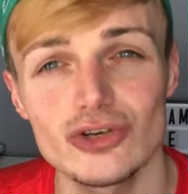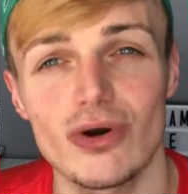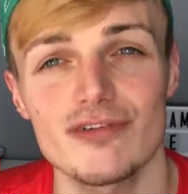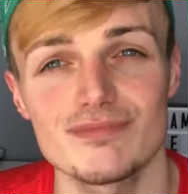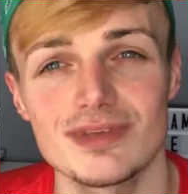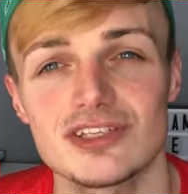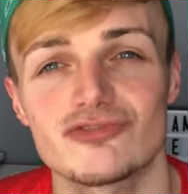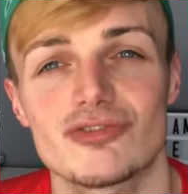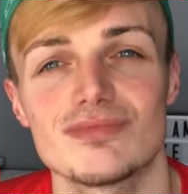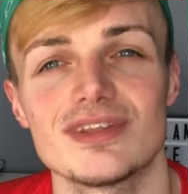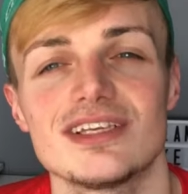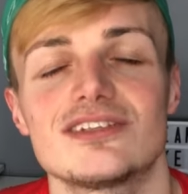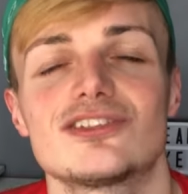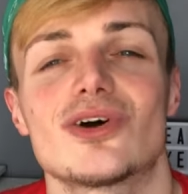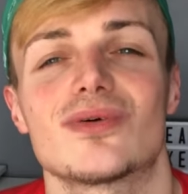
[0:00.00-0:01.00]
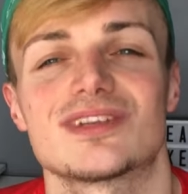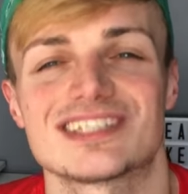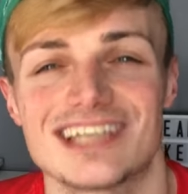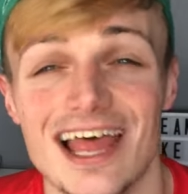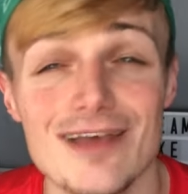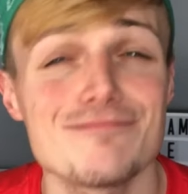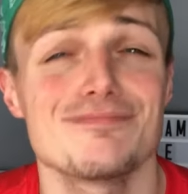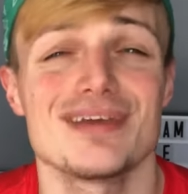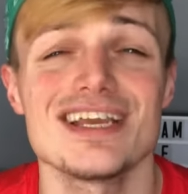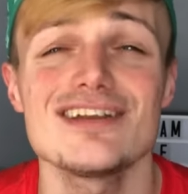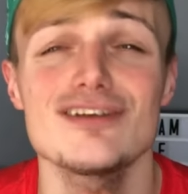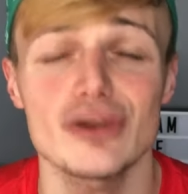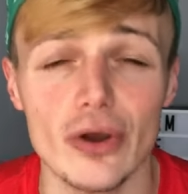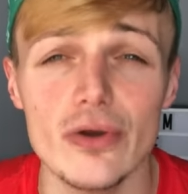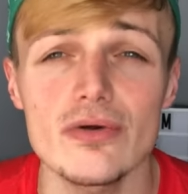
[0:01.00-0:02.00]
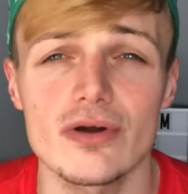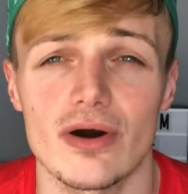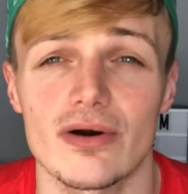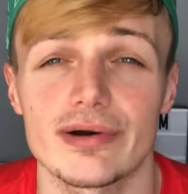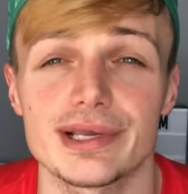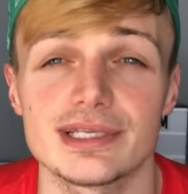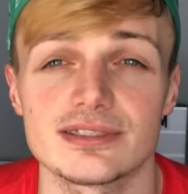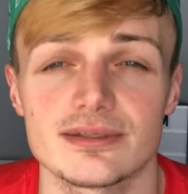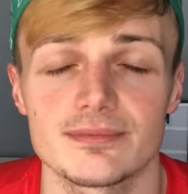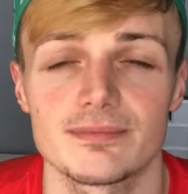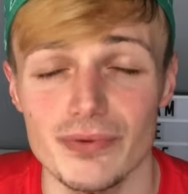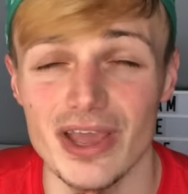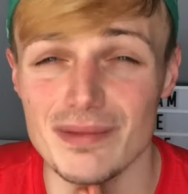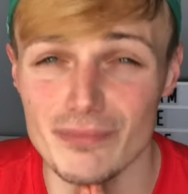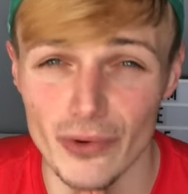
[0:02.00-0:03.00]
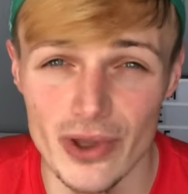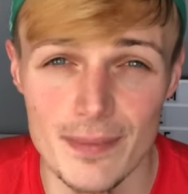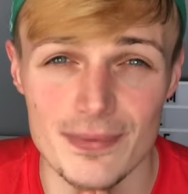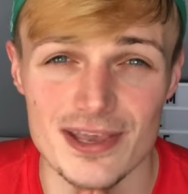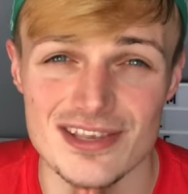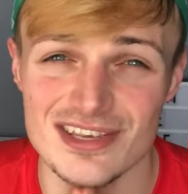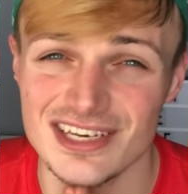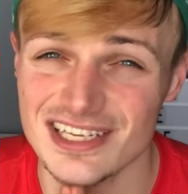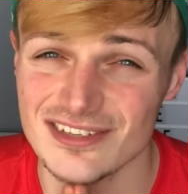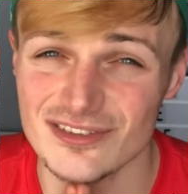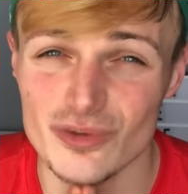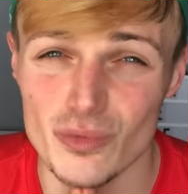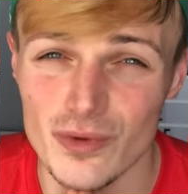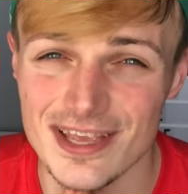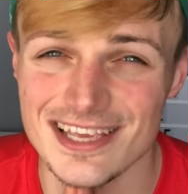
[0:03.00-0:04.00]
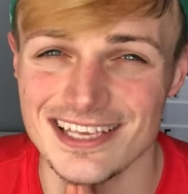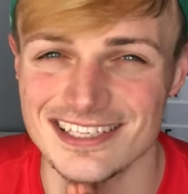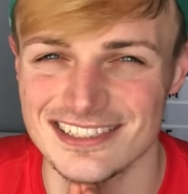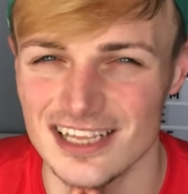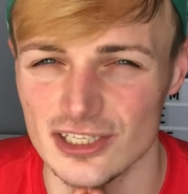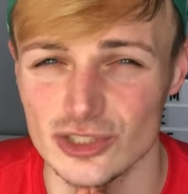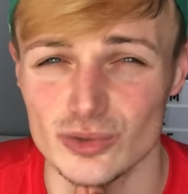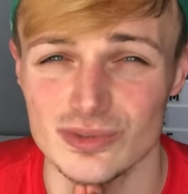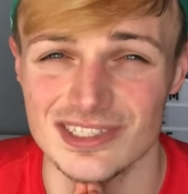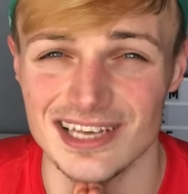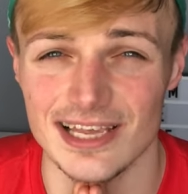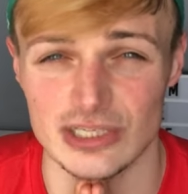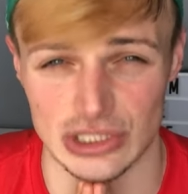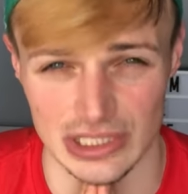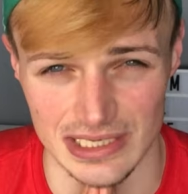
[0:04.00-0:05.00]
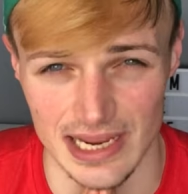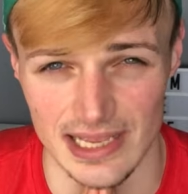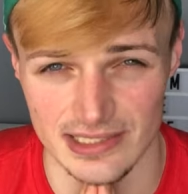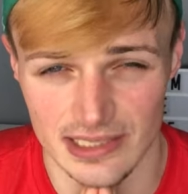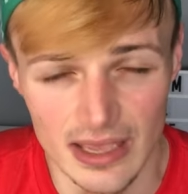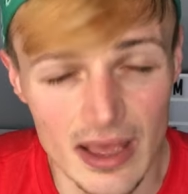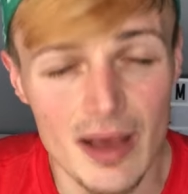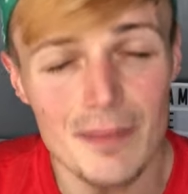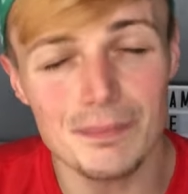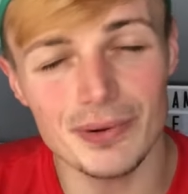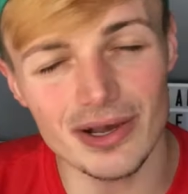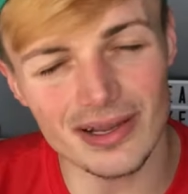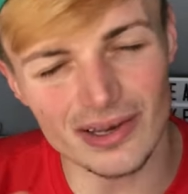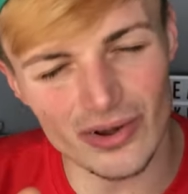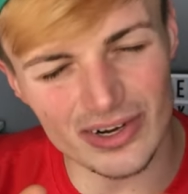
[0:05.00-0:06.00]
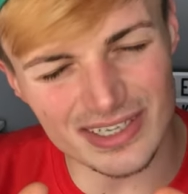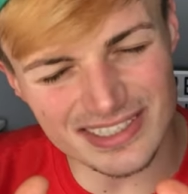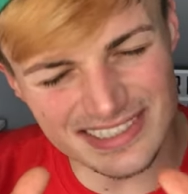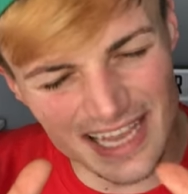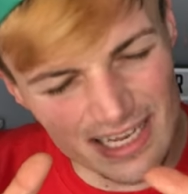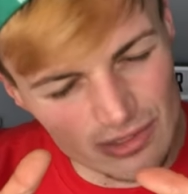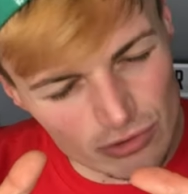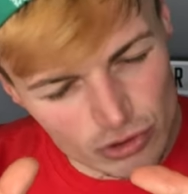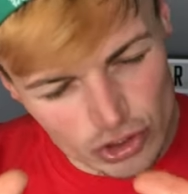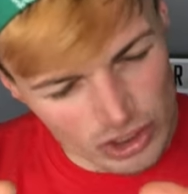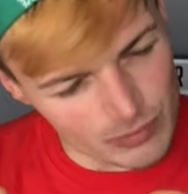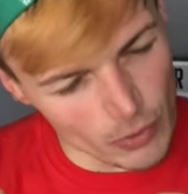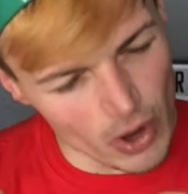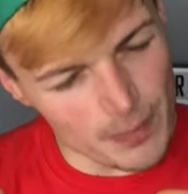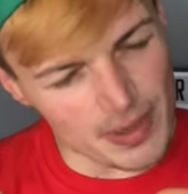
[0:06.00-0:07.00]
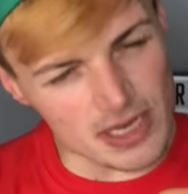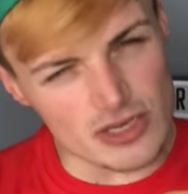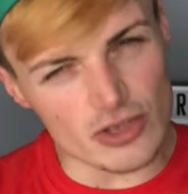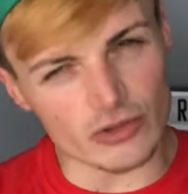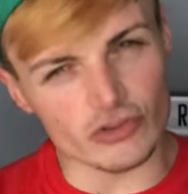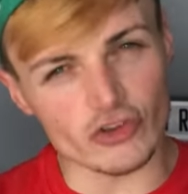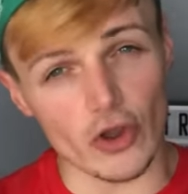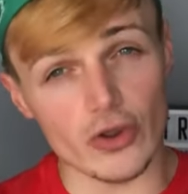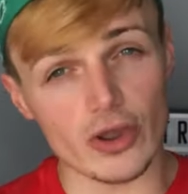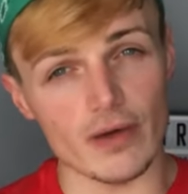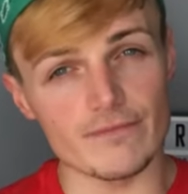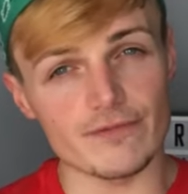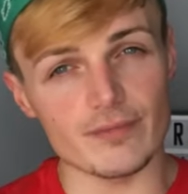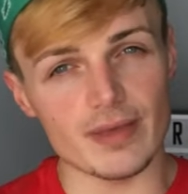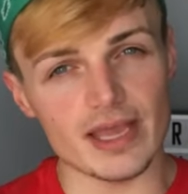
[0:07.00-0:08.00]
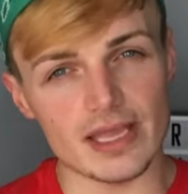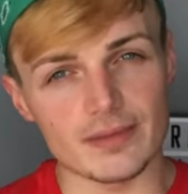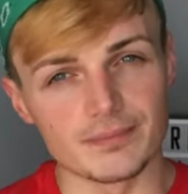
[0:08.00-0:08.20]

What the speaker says: I've missed from these songs, let me know, guys. But in my opinion, it's the weakest national selection yet. But like I said, just my opinion. Don't come for me.